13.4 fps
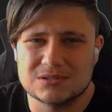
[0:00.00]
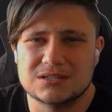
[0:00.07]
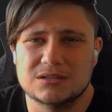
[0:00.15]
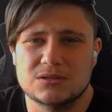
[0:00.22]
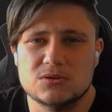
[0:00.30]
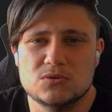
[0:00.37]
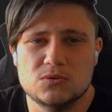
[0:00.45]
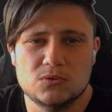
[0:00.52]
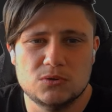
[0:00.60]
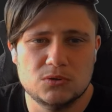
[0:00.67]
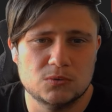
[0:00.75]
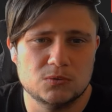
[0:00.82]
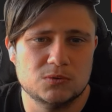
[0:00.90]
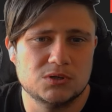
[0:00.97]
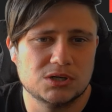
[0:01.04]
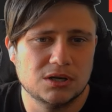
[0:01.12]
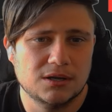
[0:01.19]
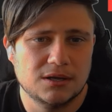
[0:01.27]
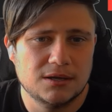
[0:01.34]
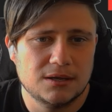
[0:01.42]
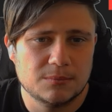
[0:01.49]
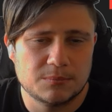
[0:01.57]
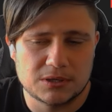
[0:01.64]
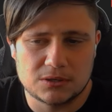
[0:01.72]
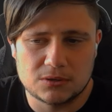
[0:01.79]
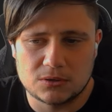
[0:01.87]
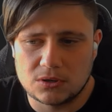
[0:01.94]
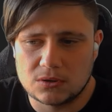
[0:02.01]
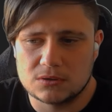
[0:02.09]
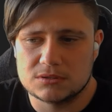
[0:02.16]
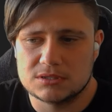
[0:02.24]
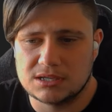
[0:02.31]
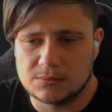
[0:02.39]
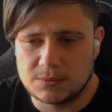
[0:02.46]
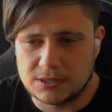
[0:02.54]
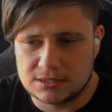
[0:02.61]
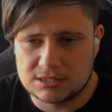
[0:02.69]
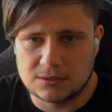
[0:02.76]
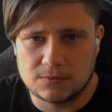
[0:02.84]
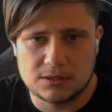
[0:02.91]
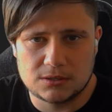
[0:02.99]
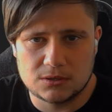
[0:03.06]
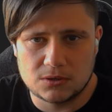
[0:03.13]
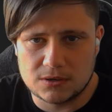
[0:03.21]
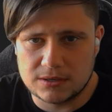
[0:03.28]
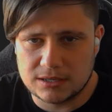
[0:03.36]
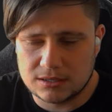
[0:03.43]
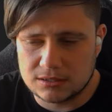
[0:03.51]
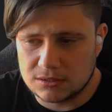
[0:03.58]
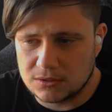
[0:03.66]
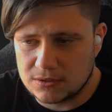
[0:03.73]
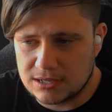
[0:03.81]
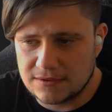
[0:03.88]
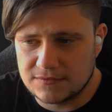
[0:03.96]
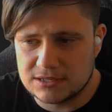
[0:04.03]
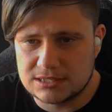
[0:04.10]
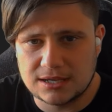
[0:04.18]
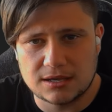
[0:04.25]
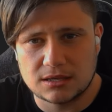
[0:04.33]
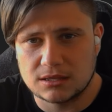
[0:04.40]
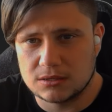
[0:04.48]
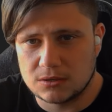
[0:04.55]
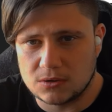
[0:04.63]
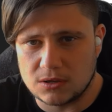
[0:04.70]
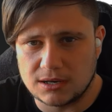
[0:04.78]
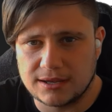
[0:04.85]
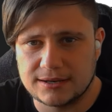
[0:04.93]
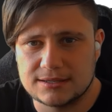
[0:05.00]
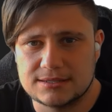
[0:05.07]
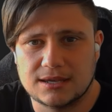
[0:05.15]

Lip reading: It's huge, but you're not DPSing with it. You're not heavy attacking, you're not light